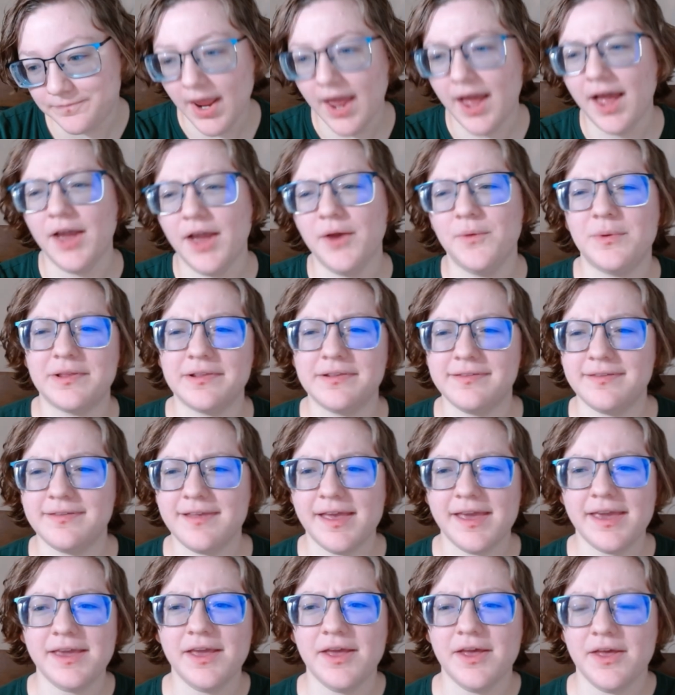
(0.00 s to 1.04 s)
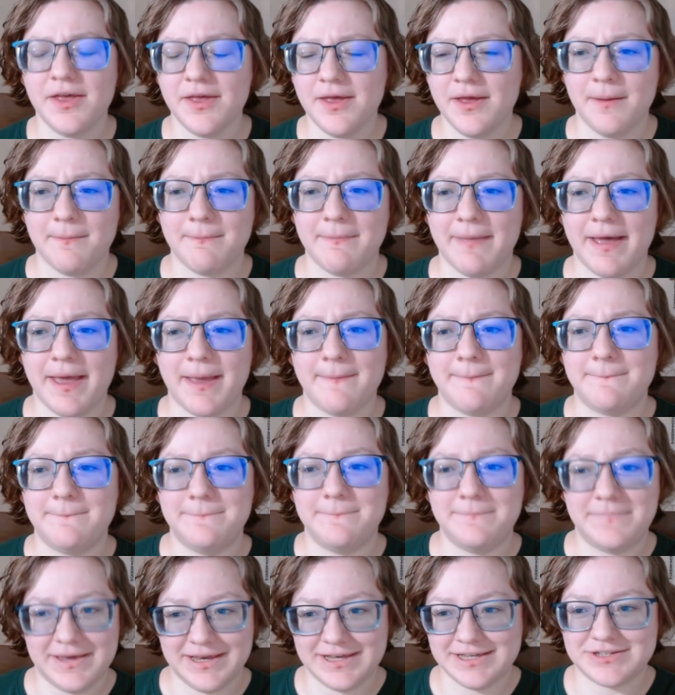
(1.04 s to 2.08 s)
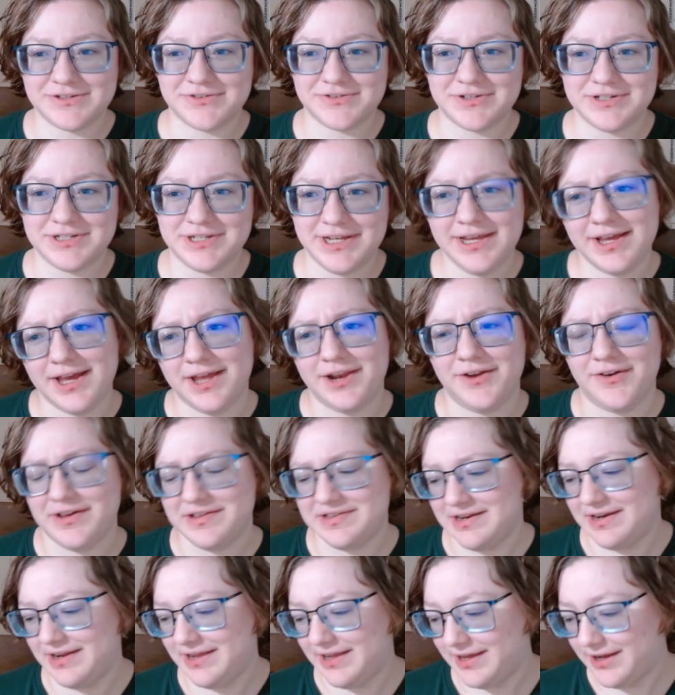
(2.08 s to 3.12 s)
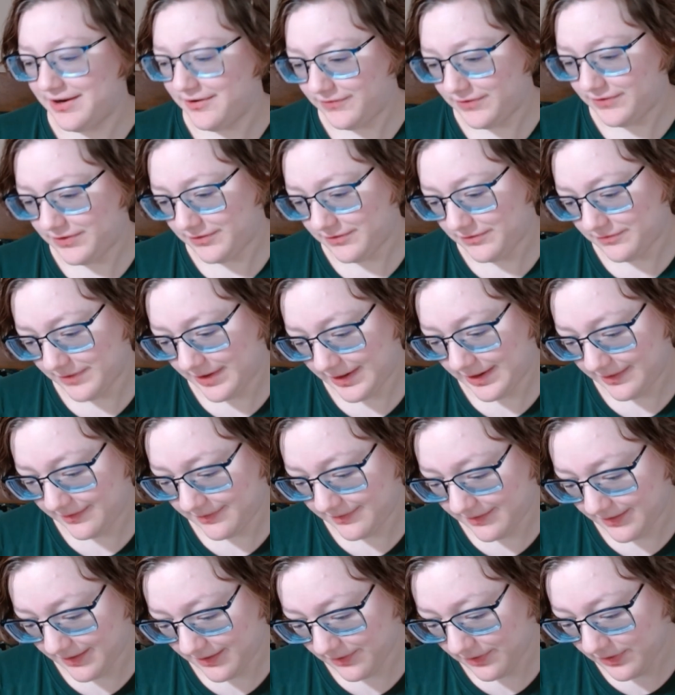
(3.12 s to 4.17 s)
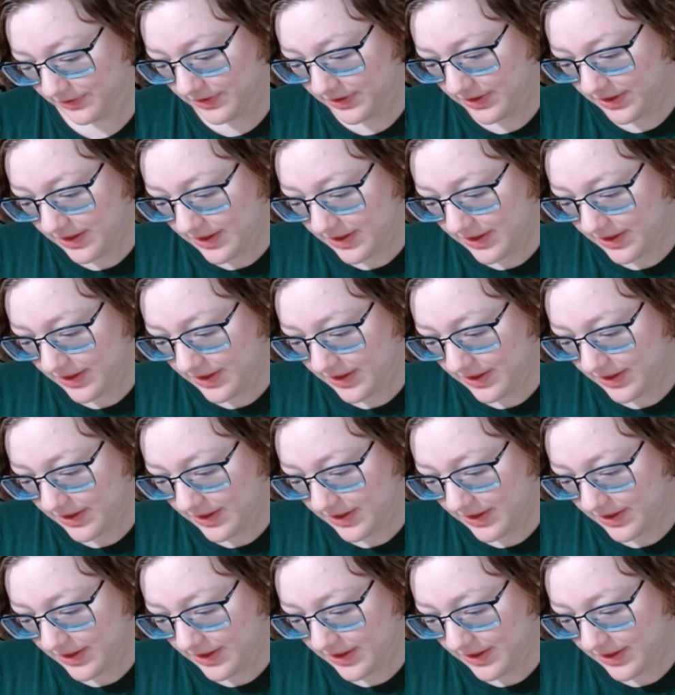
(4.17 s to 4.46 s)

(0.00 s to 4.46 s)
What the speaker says: I will say, my biggest critique, I know I said I didn't care for the writing style,